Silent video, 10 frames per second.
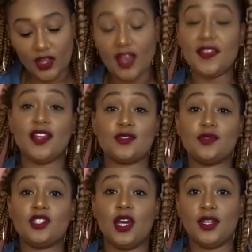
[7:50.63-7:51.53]
And that's
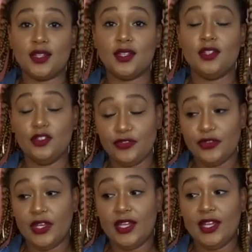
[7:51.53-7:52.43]
when Jonathan knew
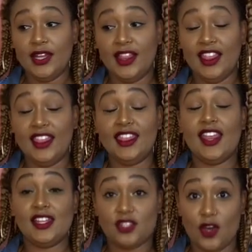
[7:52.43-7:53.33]

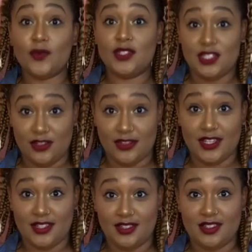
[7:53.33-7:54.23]
that Saul was
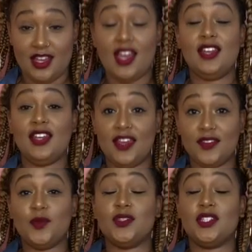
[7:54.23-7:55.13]
serious and
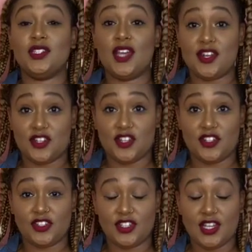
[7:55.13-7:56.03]
David was in danger.
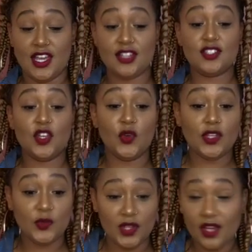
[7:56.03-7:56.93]
And so
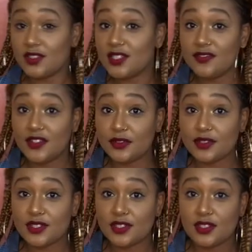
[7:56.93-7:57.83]
he went out to the
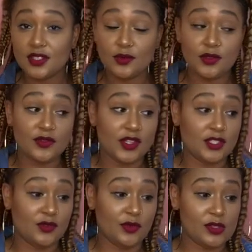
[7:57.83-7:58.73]
fields when the
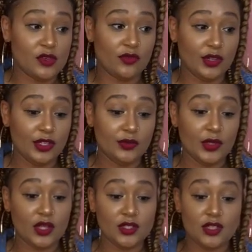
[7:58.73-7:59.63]
festival was over, went
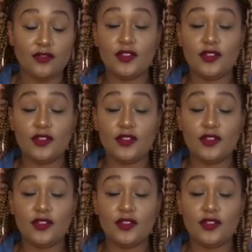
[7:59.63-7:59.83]
out to the